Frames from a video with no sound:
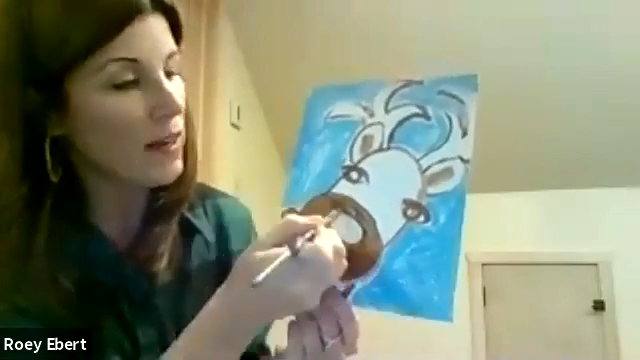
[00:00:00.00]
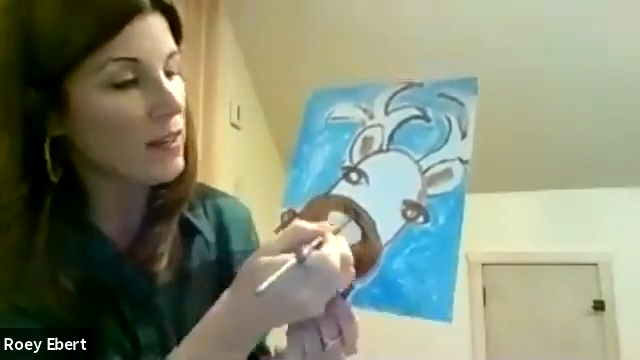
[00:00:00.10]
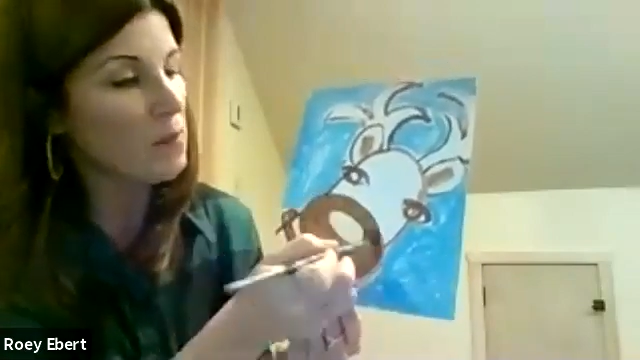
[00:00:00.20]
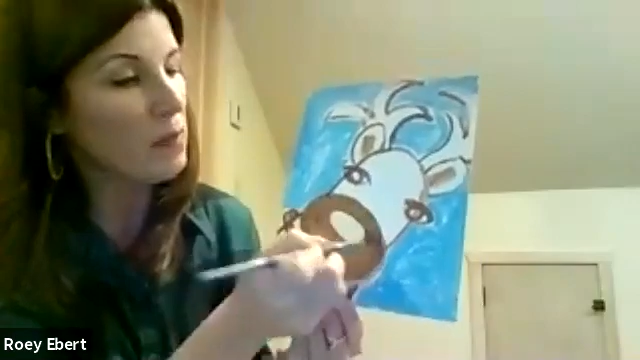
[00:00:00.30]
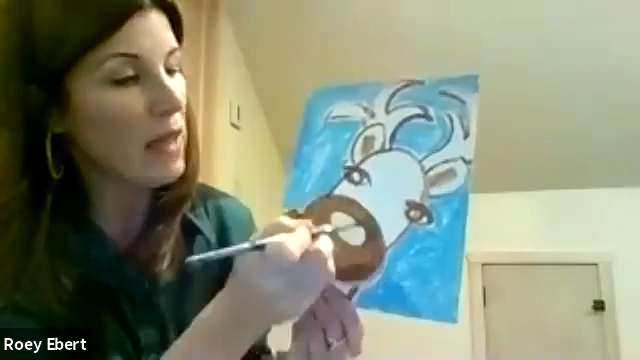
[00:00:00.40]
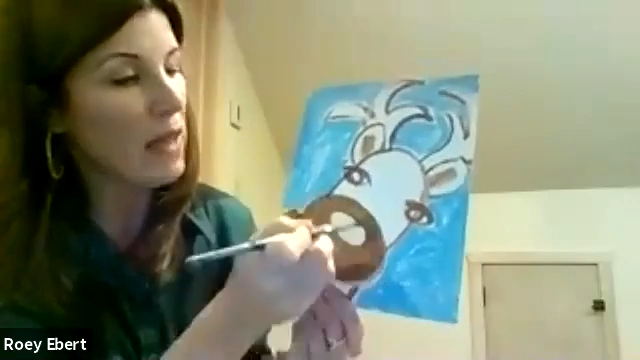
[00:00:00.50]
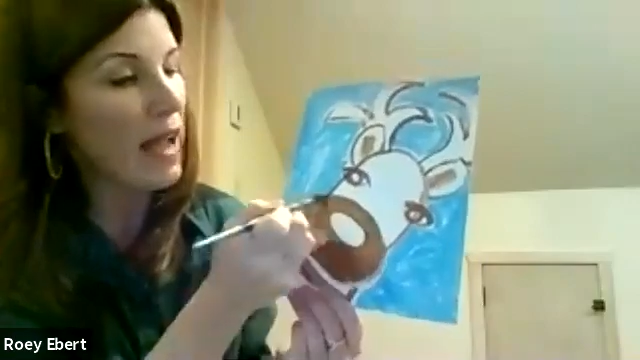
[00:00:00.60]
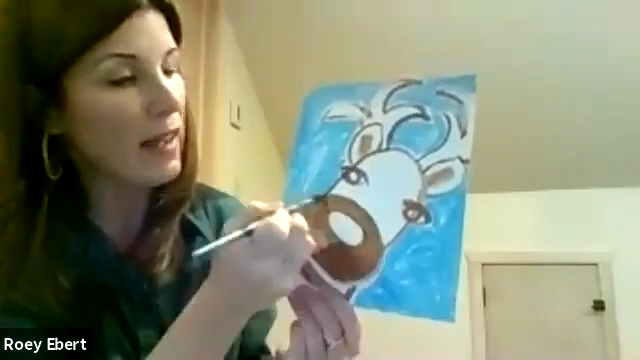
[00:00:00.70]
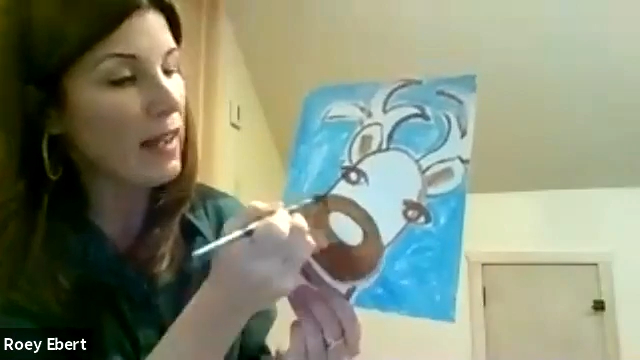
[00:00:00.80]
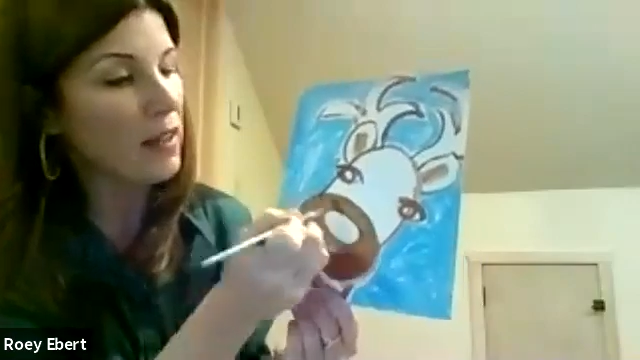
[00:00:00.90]
It's just
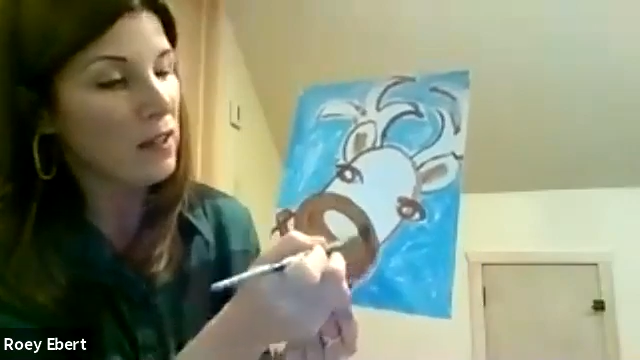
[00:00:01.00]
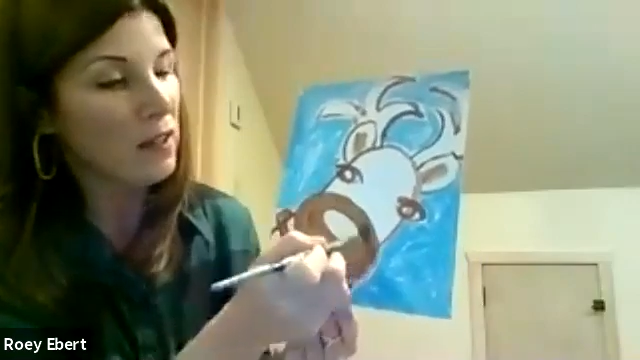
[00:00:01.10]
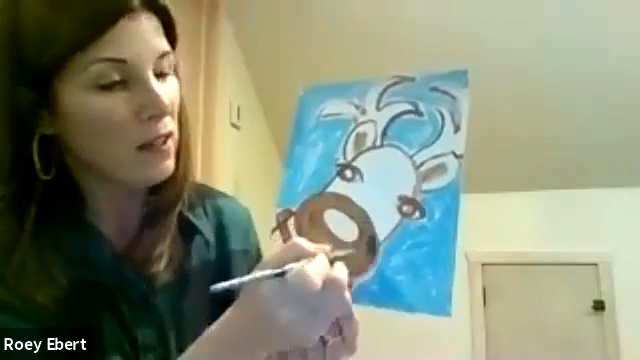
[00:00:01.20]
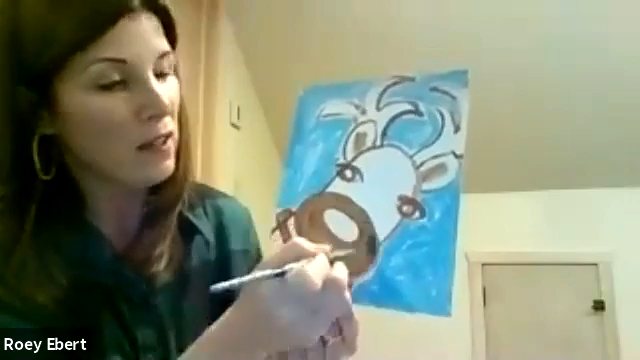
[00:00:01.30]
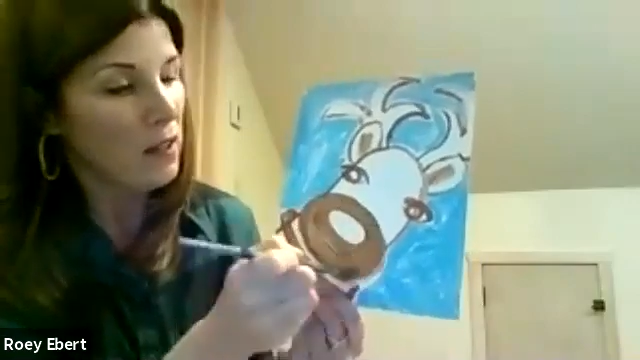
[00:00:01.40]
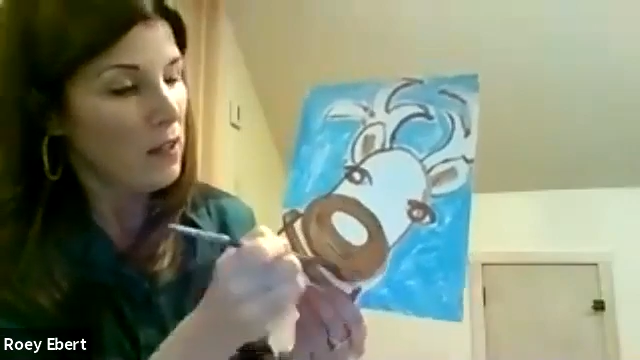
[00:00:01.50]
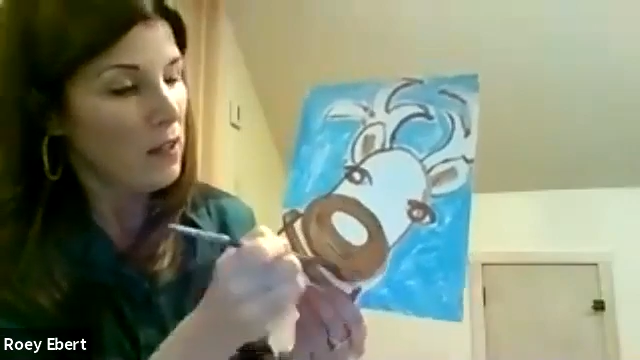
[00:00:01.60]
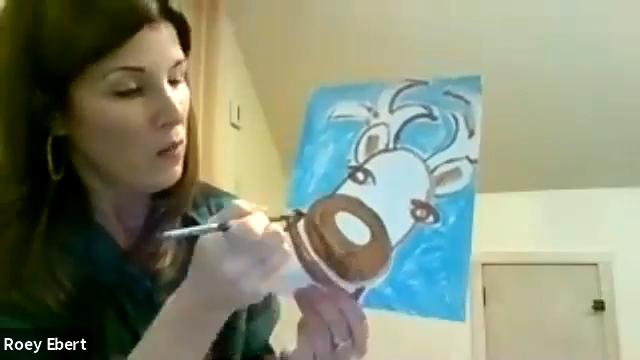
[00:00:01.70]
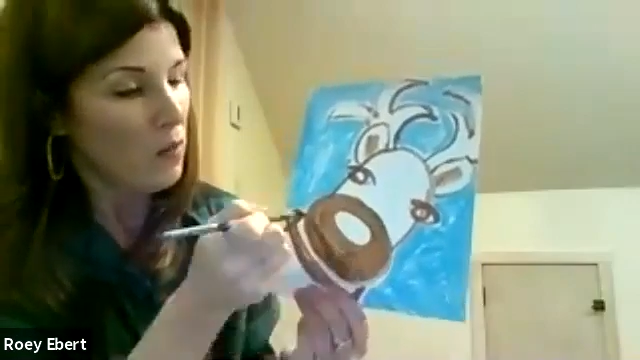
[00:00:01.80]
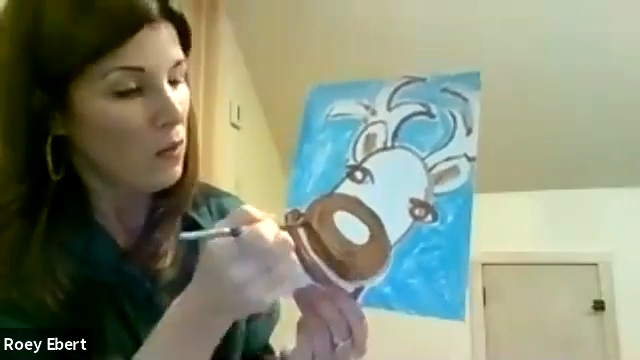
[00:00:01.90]
easier to go over it because
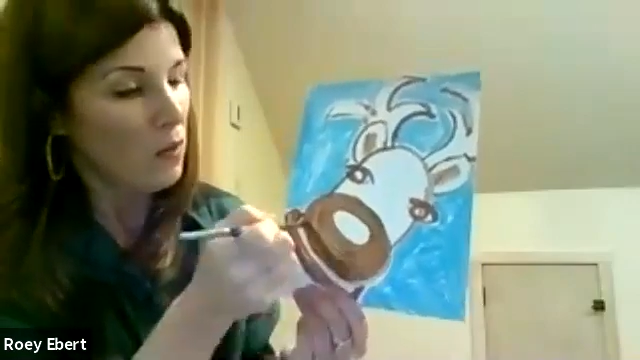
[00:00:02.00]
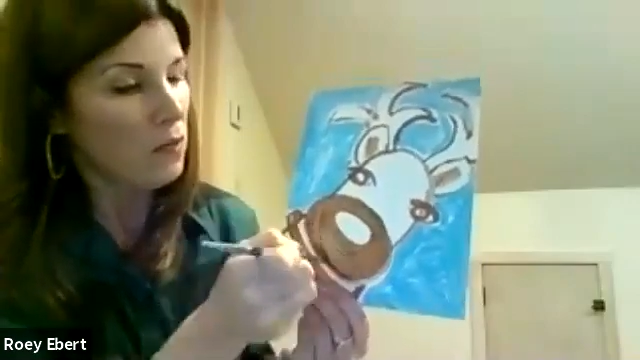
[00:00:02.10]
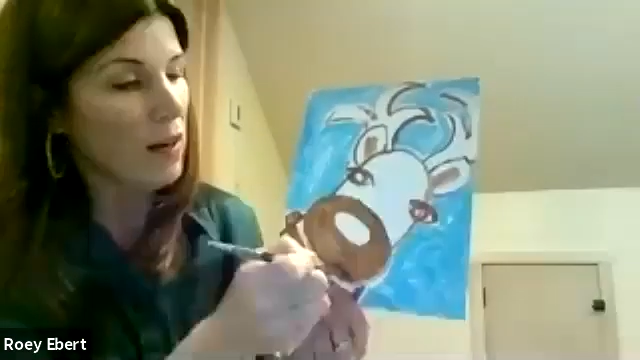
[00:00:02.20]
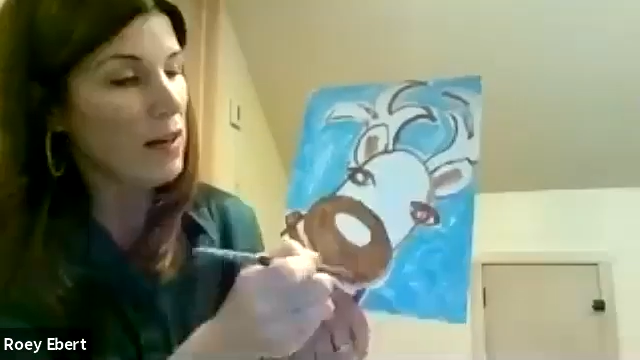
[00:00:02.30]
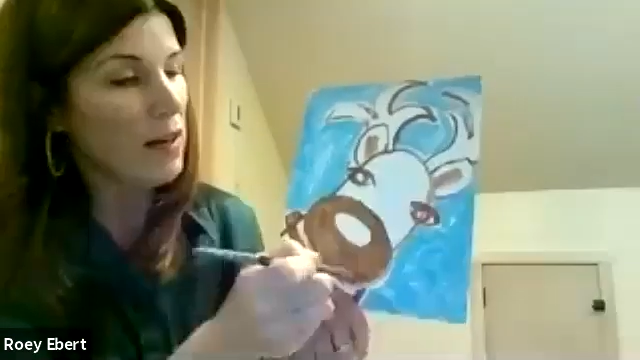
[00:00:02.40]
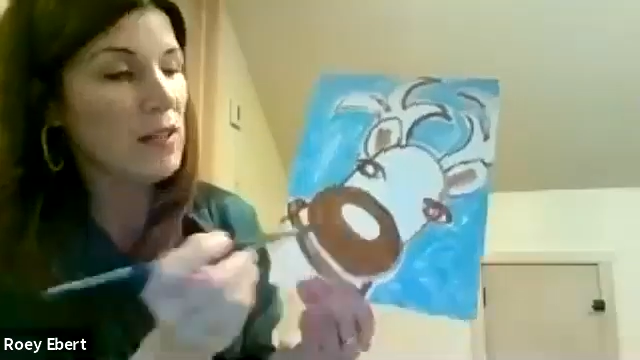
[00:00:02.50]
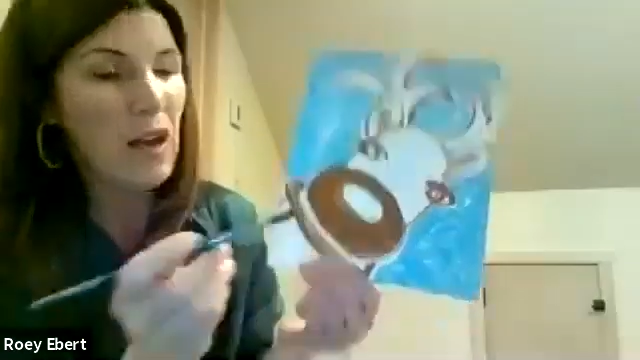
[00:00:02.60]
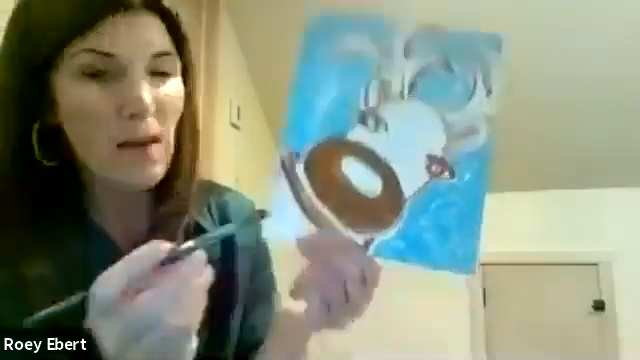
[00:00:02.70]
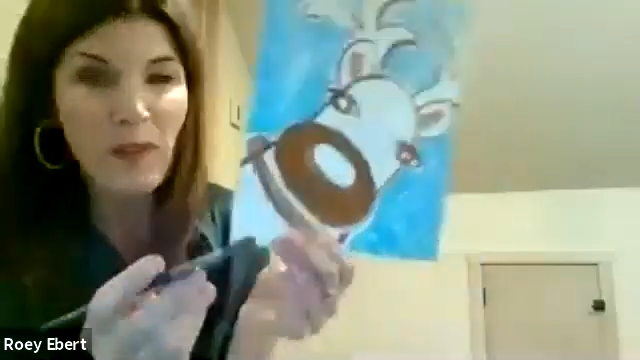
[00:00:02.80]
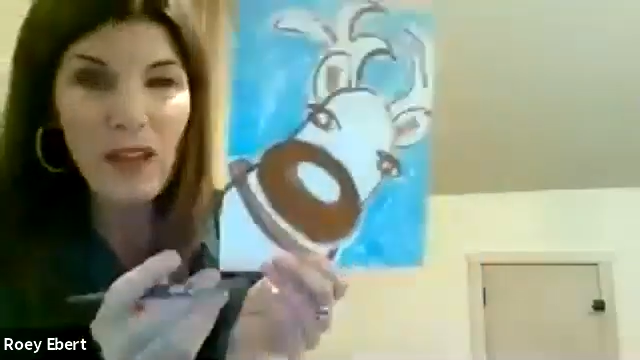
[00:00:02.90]
the black
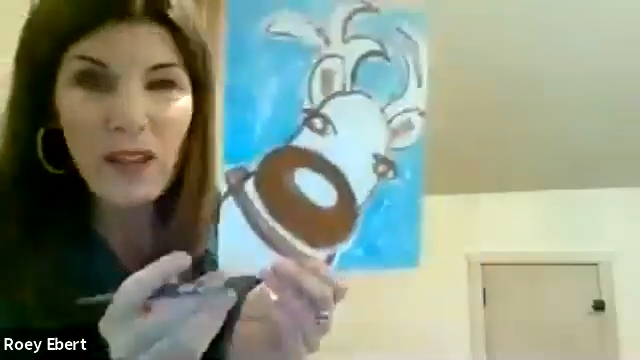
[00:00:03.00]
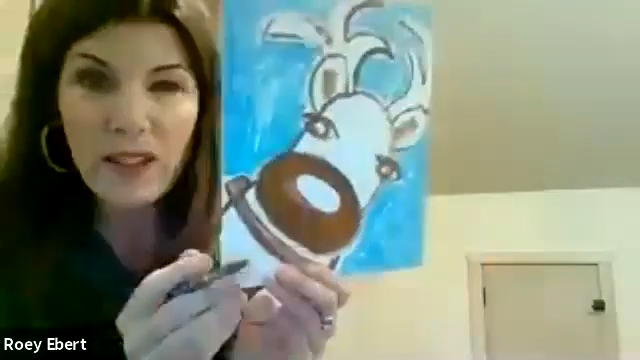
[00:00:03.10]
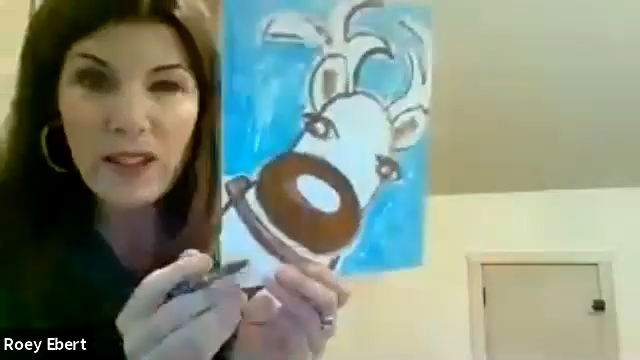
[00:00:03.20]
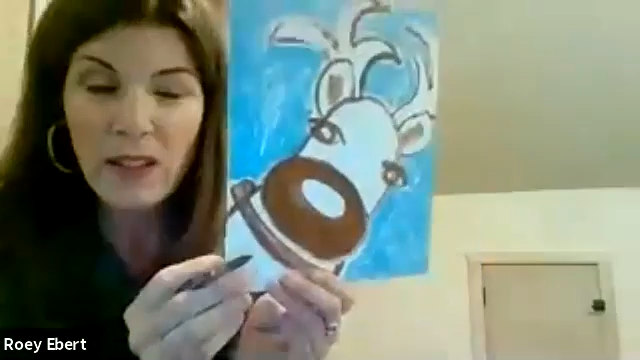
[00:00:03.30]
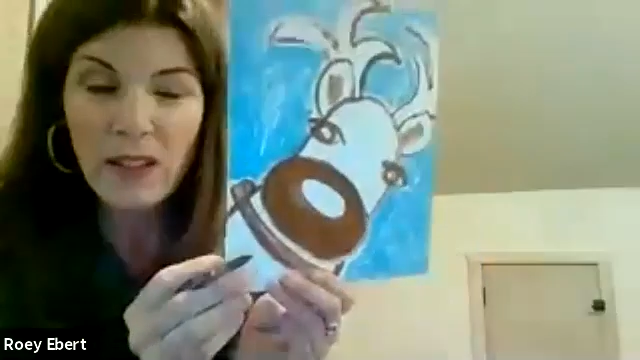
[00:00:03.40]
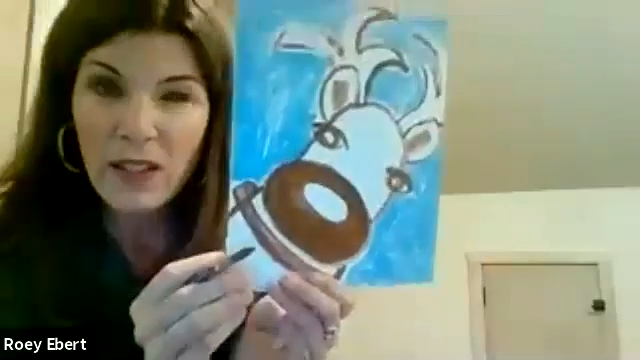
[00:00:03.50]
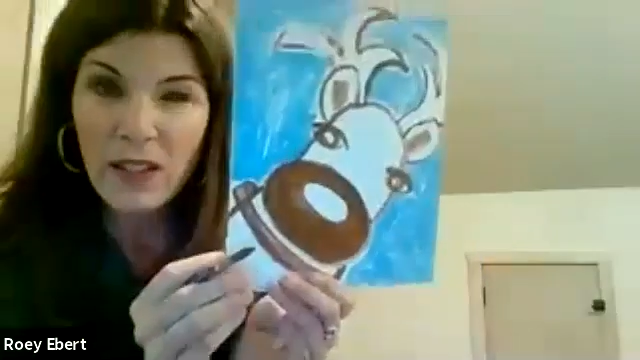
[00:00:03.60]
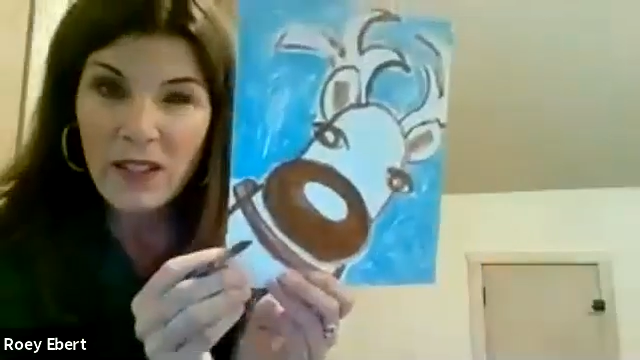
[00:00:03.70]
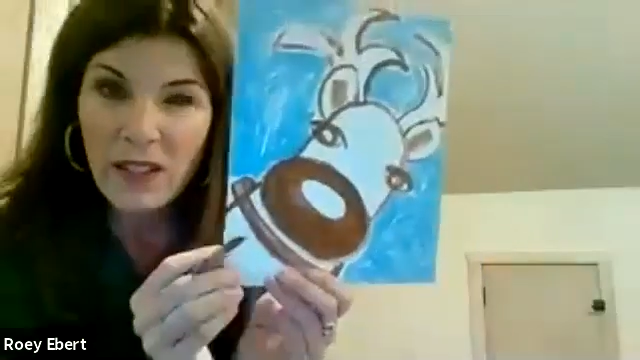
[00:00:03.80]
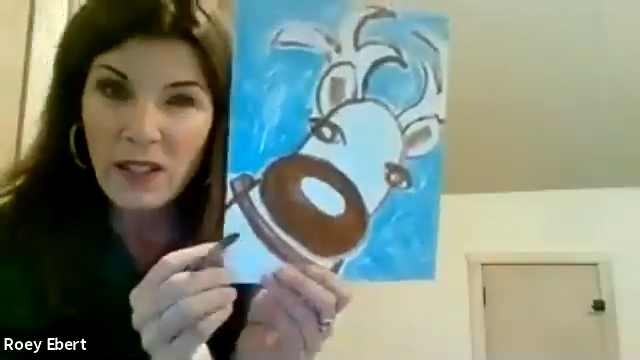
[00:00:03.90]
will go right on
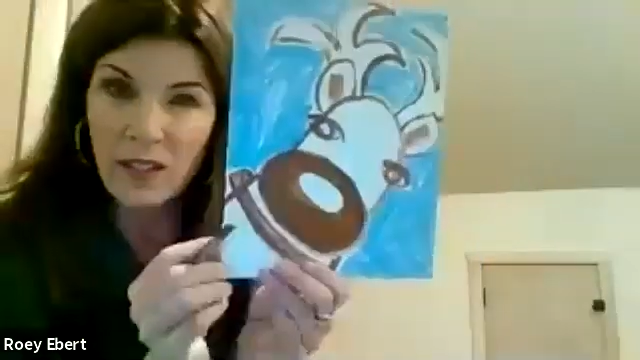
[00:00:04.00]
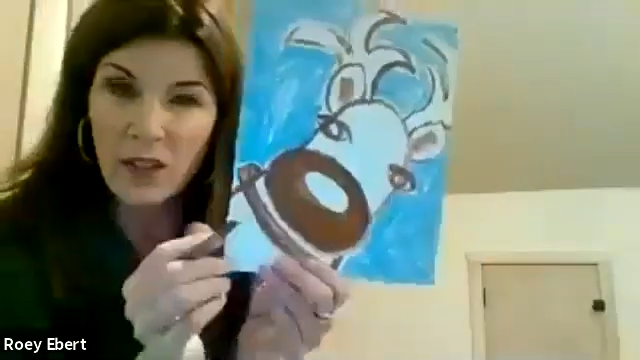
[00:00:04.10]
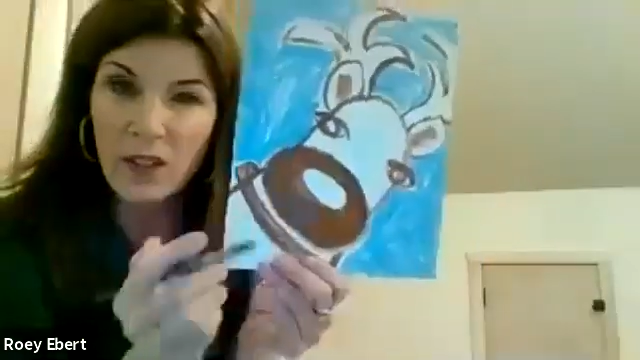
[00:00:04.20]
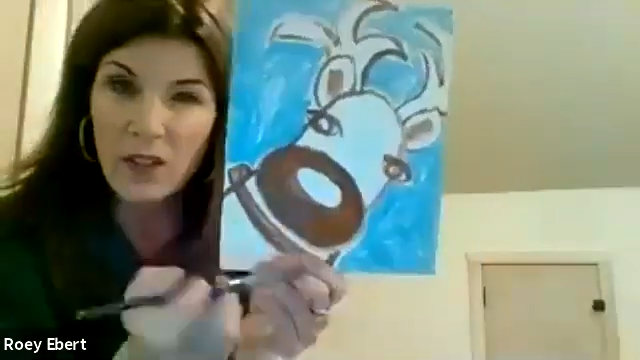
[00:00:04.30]
top of it.